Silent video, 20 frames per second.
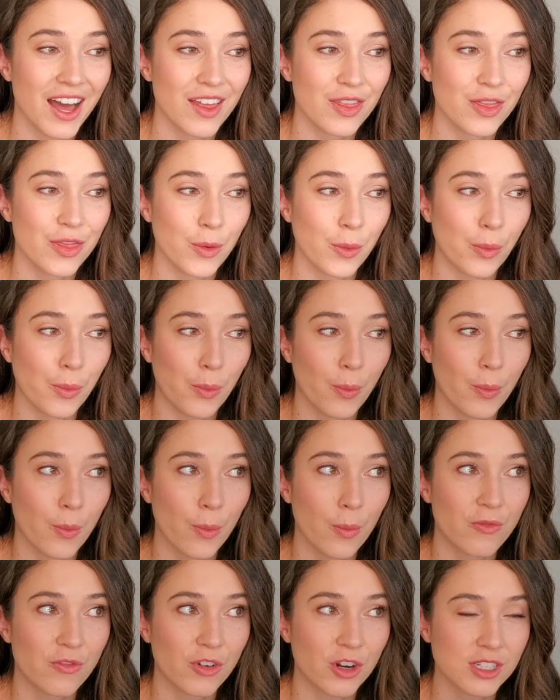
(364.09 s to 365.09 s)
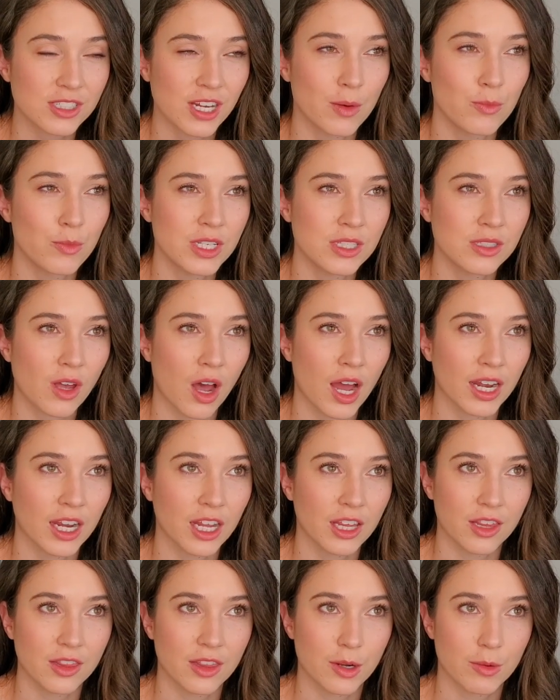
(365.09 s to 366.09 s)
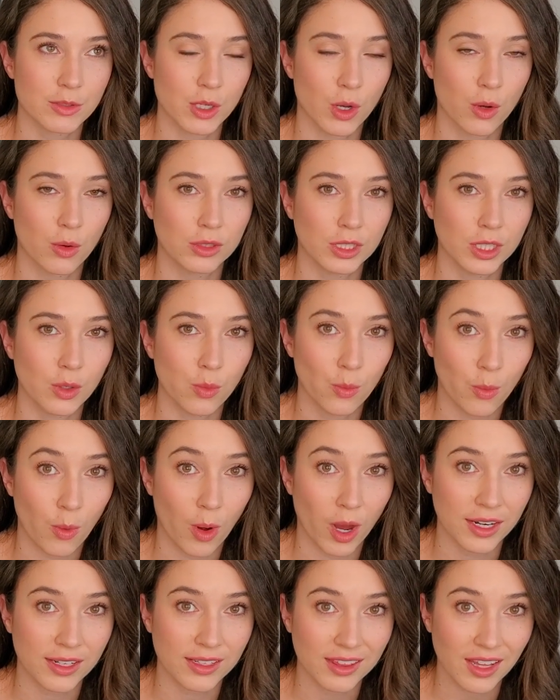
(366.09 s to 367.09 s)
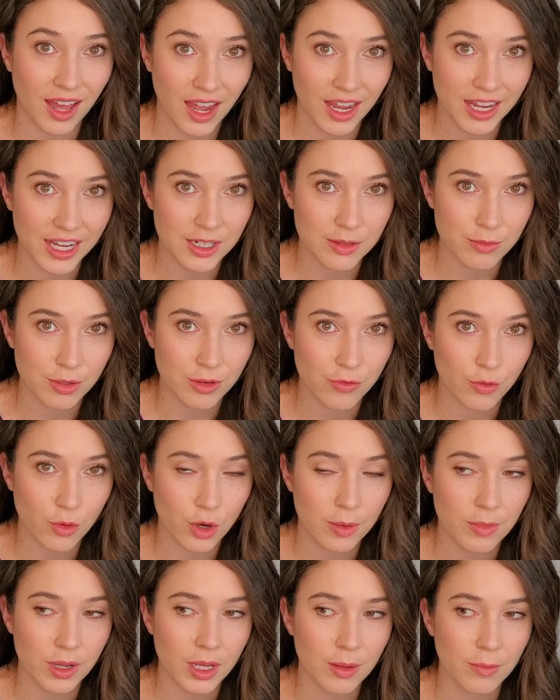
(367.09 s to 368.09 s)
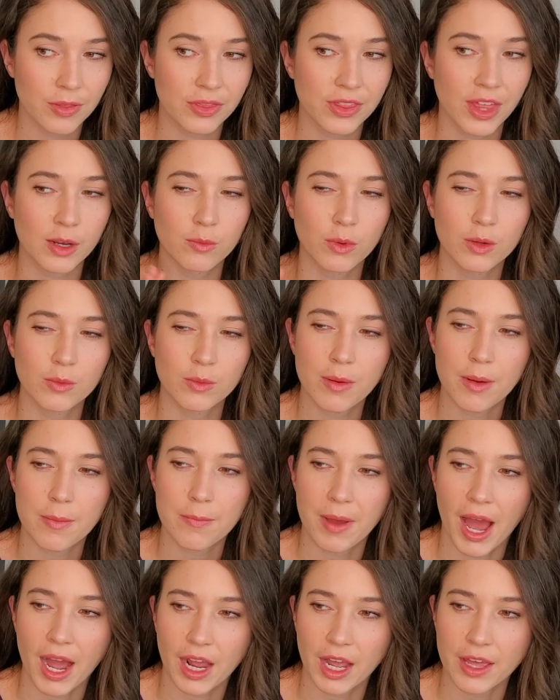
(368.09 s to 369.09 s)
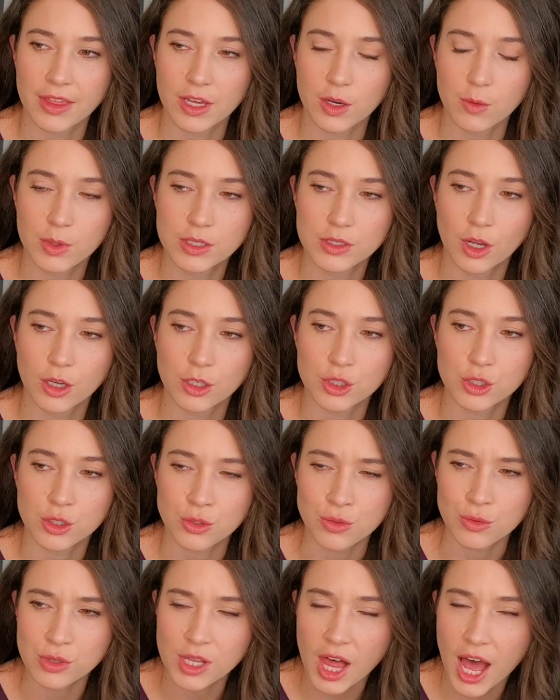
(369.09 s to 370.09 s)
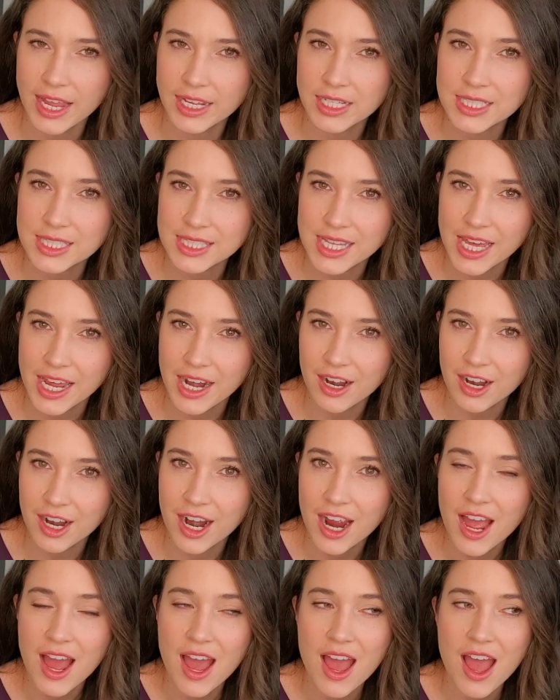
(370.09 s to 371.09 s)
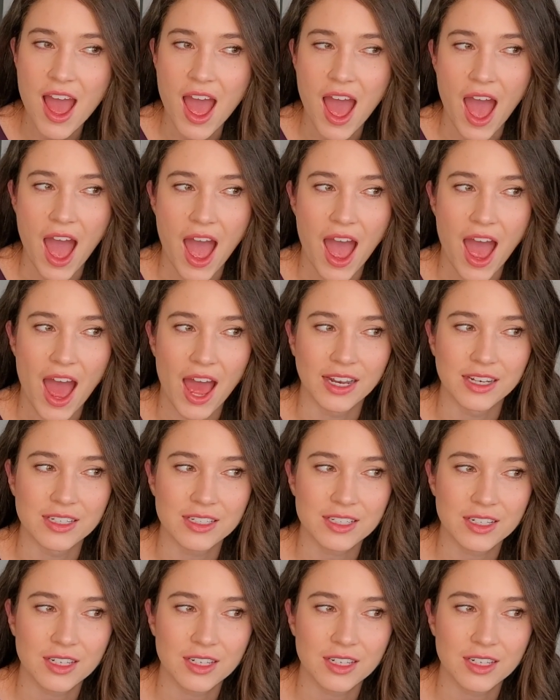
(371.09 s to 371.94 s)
The first time we saw it, there was only one lion performing, but then when we went back, I think we saw 2 lions there, and